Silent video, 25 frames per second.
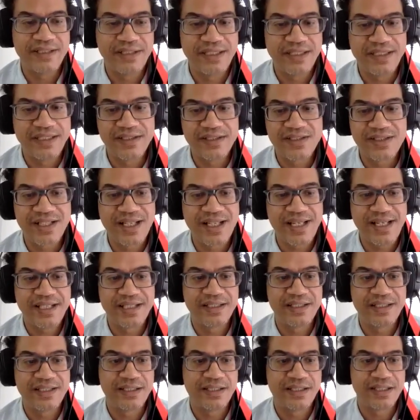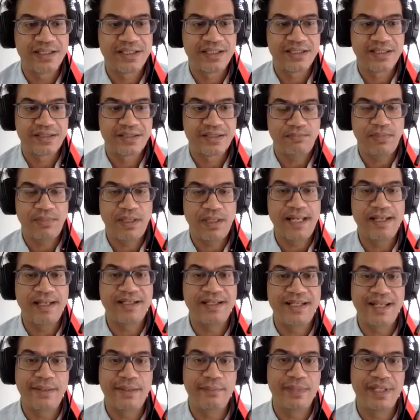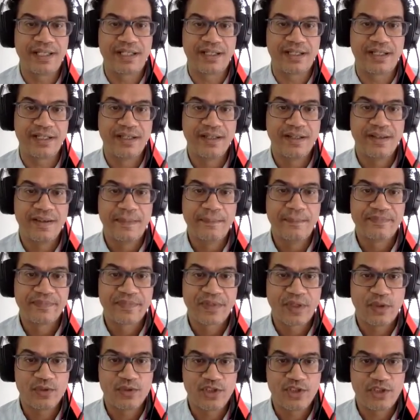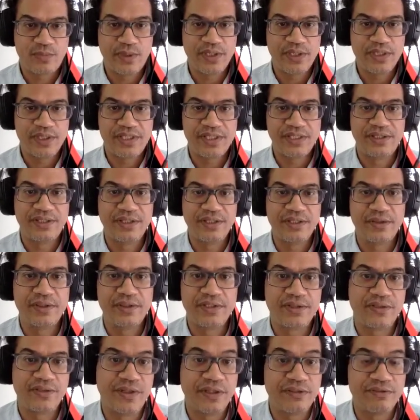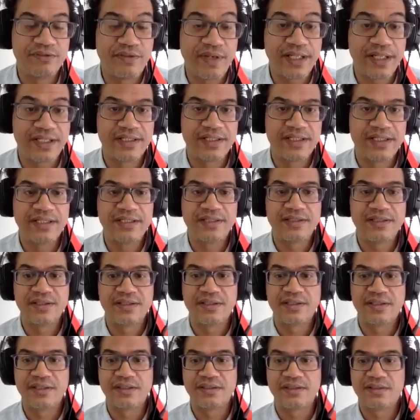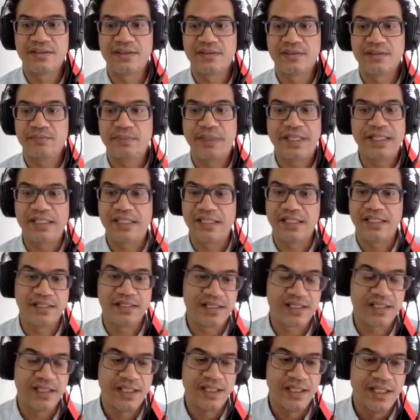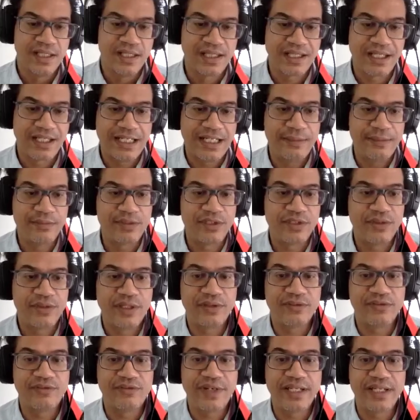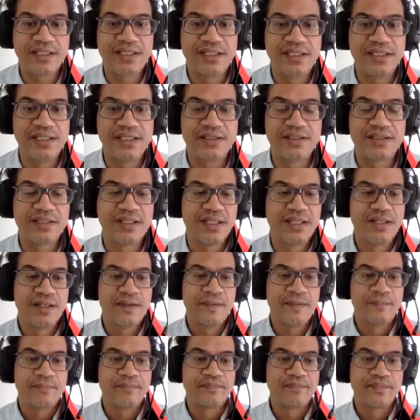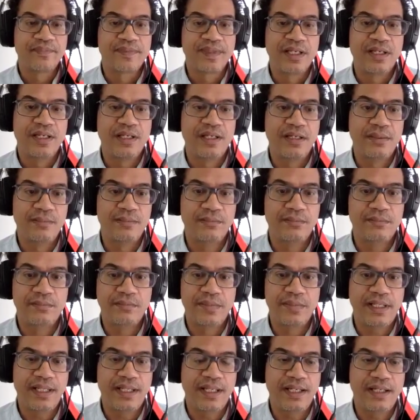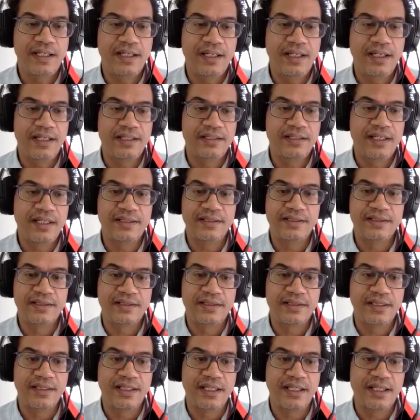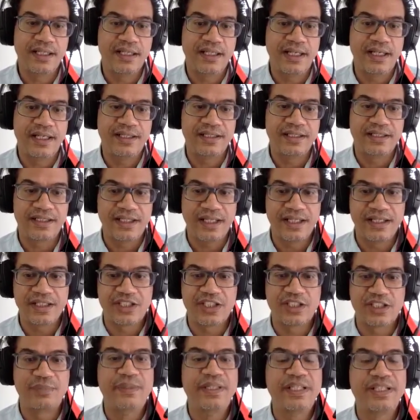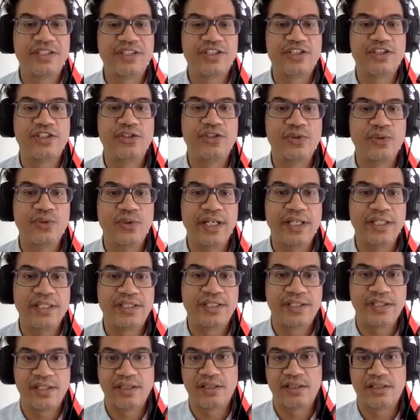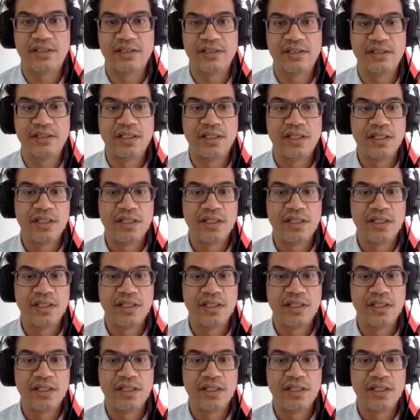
things like this pandemic conspiracy theories around vaccines and things, baseless claims around vaccines, and it speaks to a certain